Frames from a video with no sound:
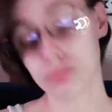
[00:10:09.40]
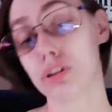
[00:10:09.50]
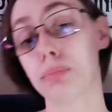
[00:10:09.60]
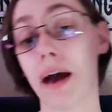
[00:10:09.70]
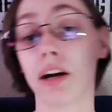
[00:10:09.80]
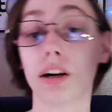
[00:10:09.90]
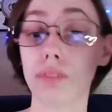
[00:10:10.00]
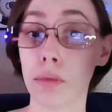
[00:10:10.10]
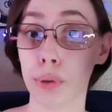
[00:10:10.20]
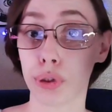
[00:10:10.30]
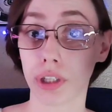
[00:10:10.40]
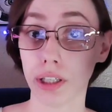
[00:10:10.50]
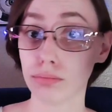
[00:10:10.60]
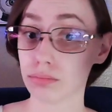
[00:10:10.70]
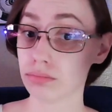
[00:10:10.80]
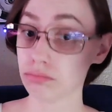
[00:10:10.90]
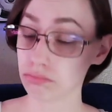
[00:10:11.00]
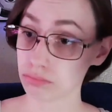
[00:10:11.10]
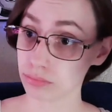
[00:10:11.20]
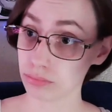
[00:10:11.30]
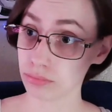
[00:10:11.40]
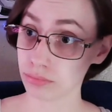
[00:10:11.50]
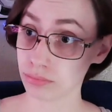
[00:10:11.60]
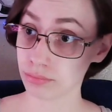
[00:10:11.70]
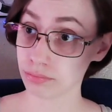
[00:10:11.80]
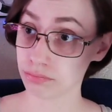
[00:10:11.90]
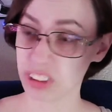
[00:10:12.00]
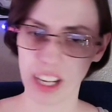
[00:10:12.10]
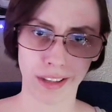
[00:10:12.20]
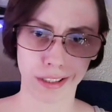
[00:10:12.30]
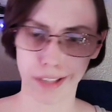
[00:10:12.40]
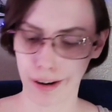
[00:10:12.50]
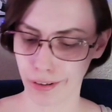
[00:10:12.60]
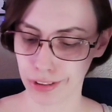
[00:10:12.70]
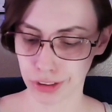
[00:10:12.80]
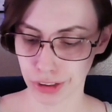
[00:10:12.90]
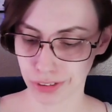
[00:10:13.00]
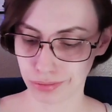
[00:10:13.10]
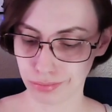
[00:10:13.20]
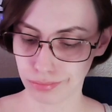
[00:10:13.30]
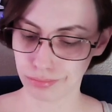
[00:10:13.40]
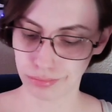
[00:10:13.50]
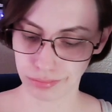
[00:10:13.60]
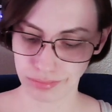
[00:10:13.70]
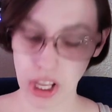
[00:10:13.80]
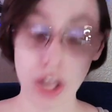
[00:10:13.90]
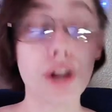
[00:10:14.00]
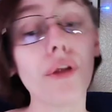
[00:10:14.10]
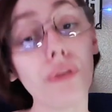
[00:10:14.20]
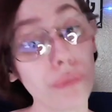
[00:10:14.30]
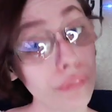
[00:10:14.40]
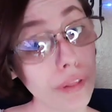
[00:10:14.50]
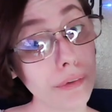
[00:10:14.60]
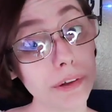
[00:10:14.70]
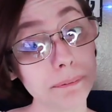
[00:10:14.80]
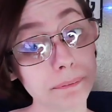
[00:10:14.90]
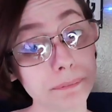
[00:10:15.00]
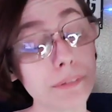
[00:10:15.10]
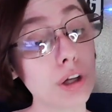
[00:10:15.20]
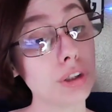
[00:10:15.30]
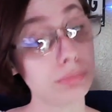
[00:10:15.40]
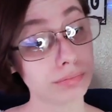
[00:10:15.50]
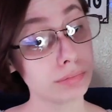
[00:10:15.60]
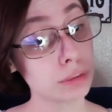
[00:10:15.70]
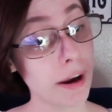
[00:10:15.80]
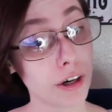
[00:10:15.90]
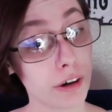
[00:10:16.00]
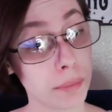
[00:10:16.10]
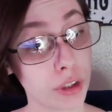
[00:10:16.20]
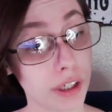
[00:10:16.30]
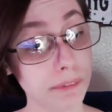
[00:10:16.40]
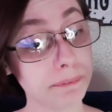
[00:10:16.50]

spider imagery. It's not like scary, it's just still spider imagery.